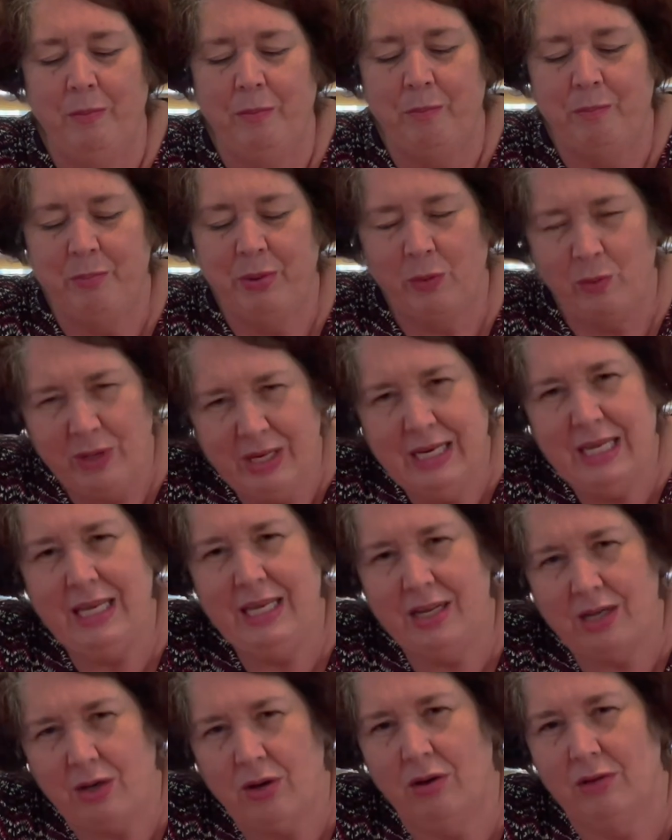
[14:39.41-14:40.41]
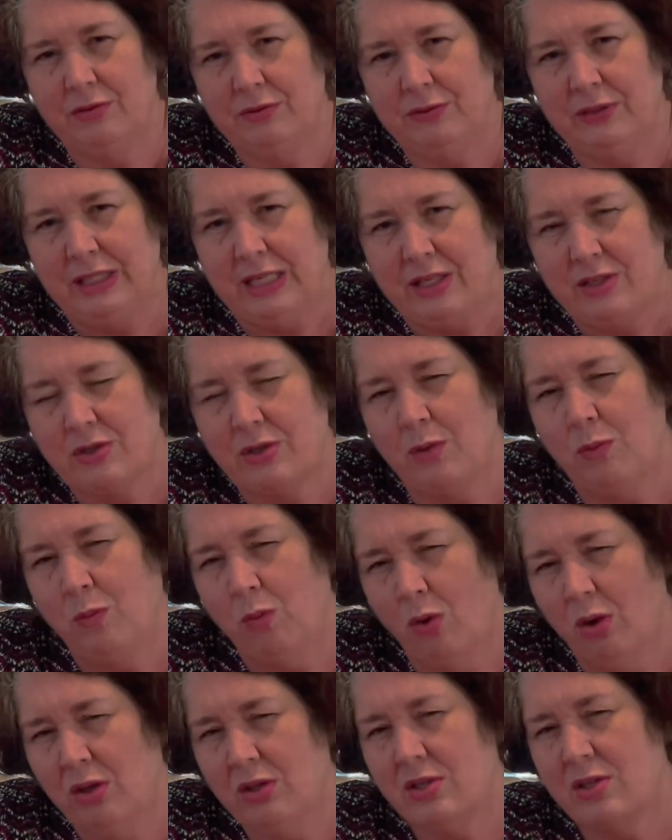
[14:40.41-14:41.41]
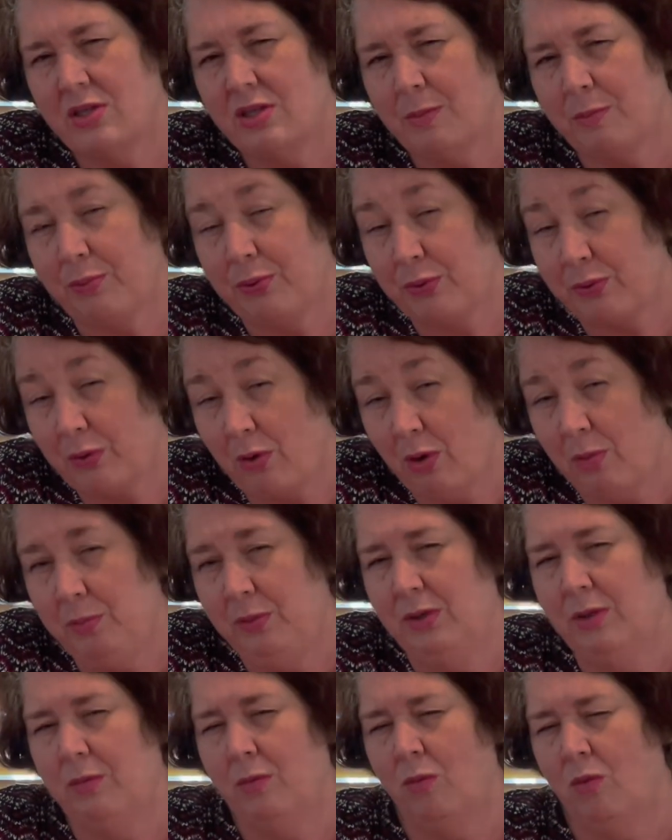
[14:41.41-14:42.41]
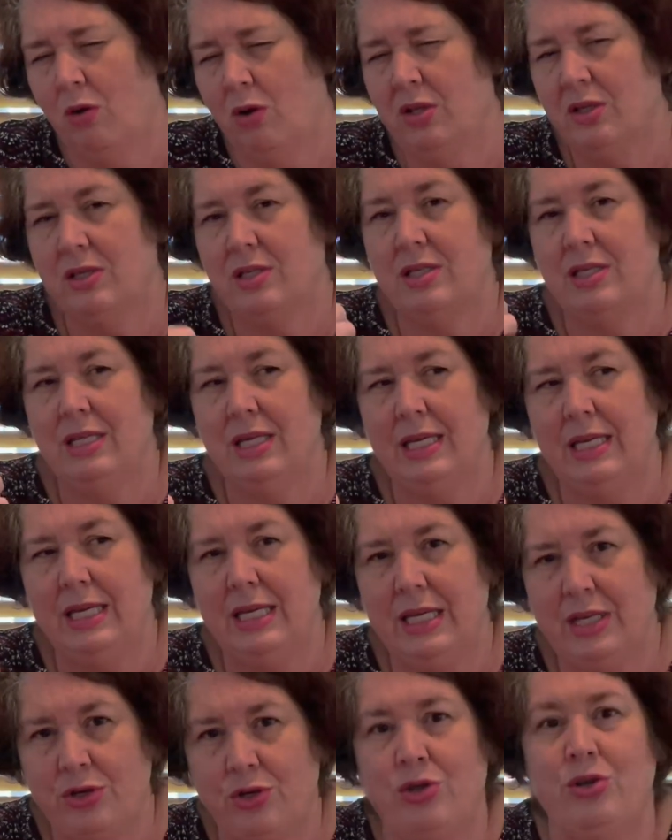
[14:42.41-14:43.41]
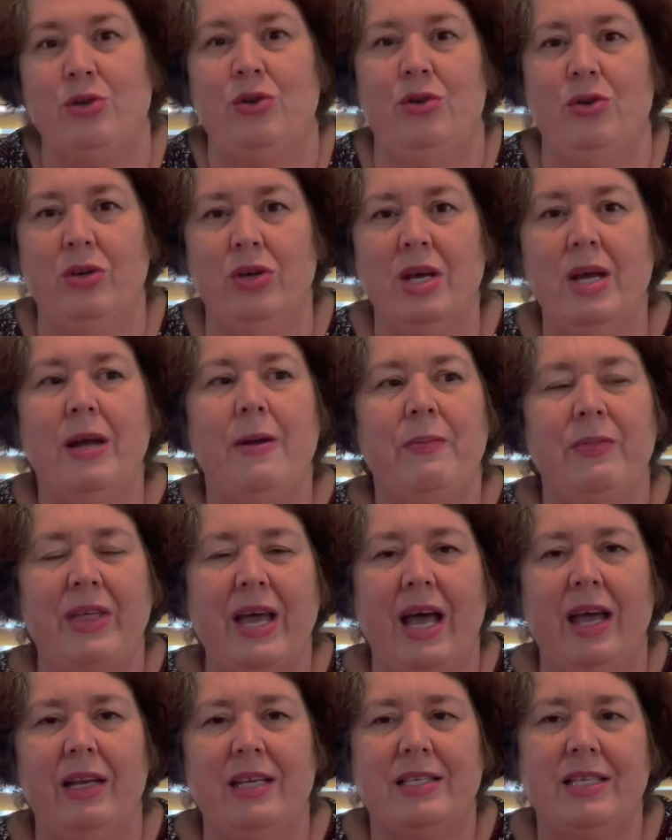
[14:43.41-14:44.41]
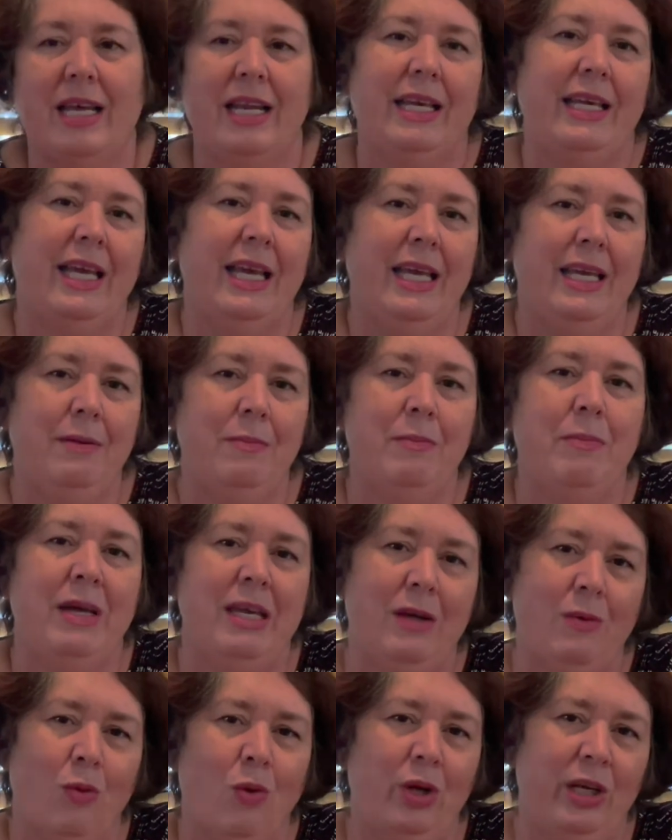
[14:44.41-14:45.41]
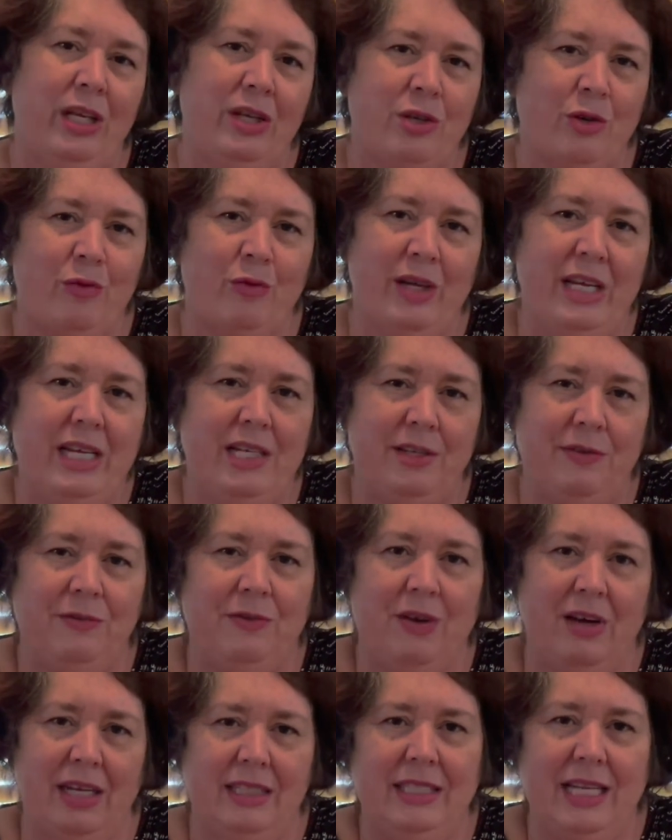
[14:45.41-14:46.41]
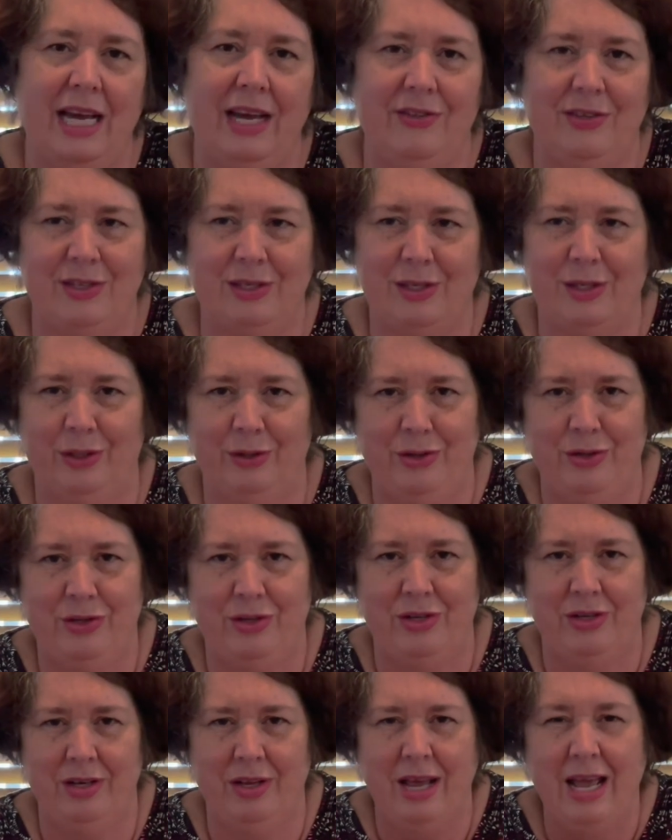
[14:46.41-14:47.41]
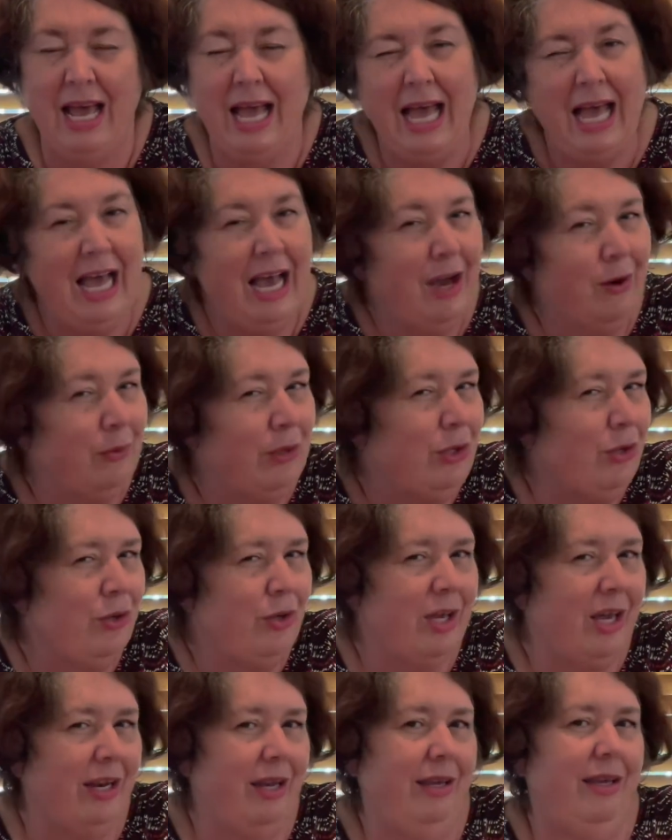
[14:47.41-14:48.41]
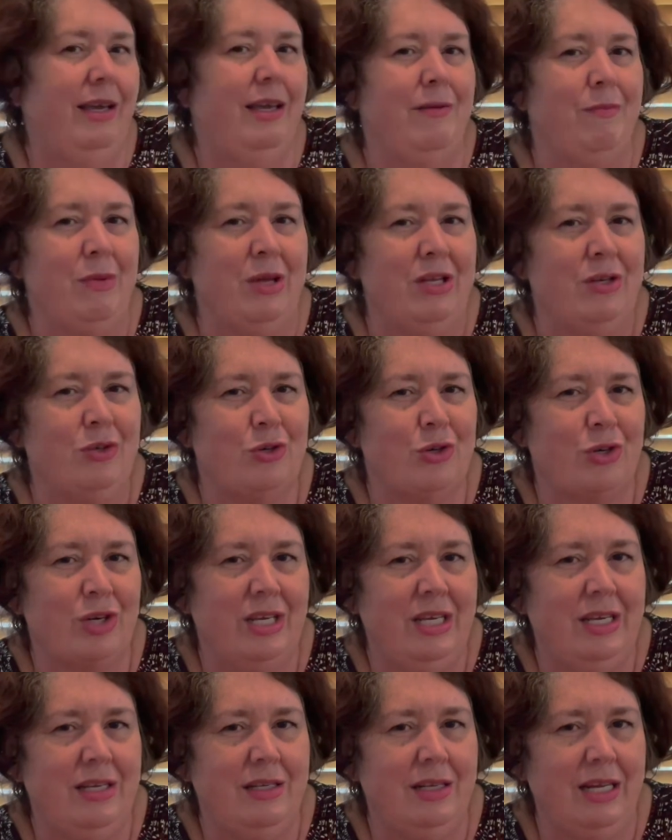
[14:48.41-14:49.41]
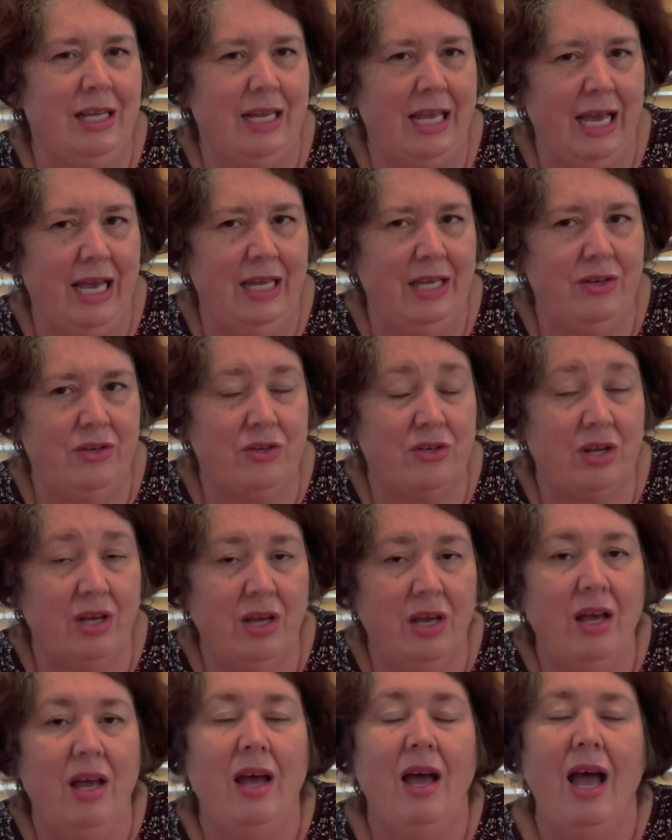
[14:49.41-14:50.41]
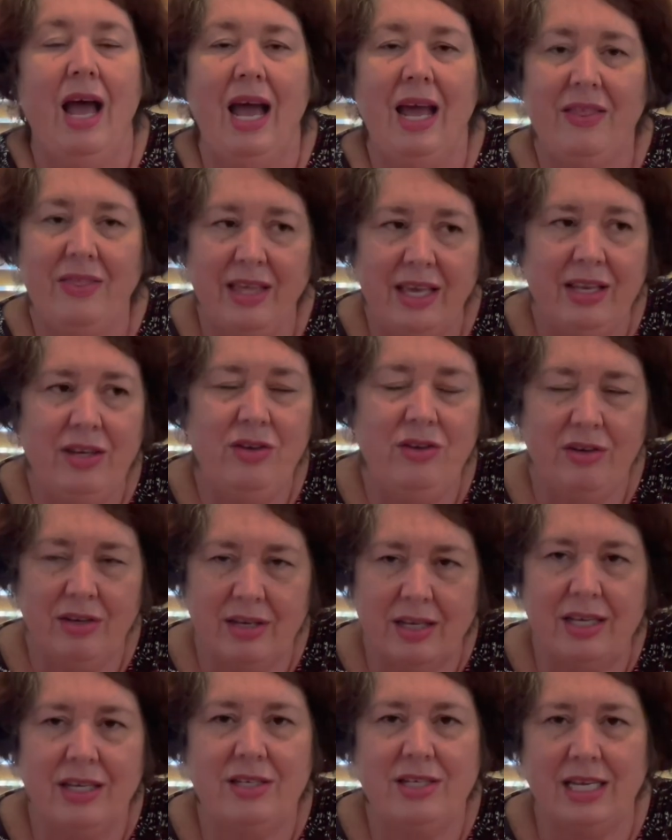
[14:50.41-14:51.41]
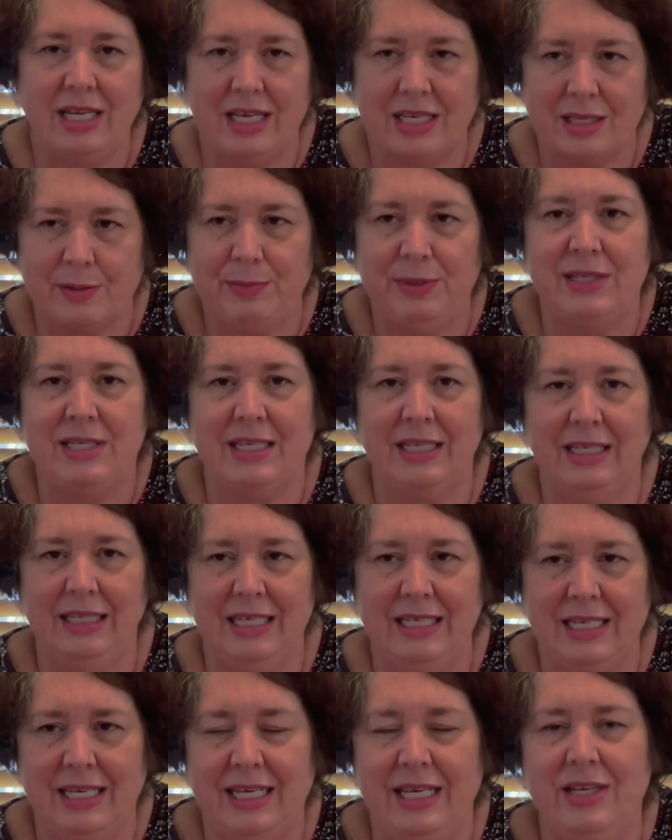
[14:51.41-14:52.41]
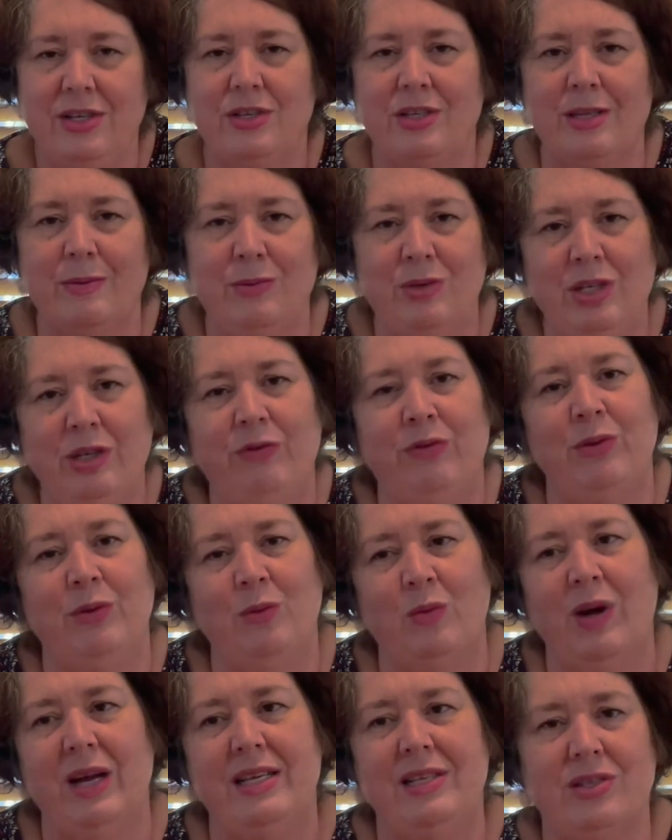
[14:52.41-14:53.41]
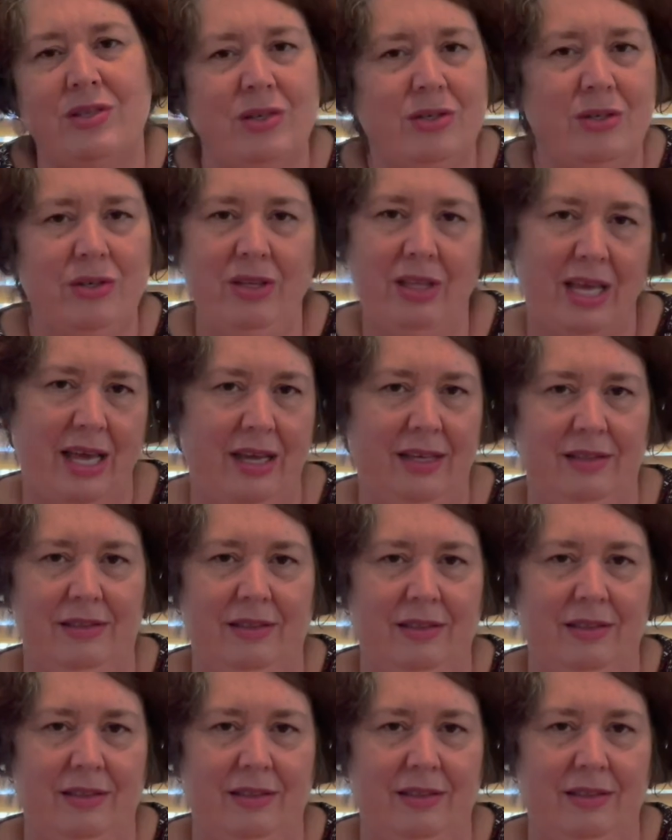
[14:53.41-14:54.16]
But we need a conflict. So what's the problem? What's the issue that is going to keep me wanting to read to find out the solution? How are you going to keep me intrigued and engaged? And then you need to explicitly teach them different ways to do that.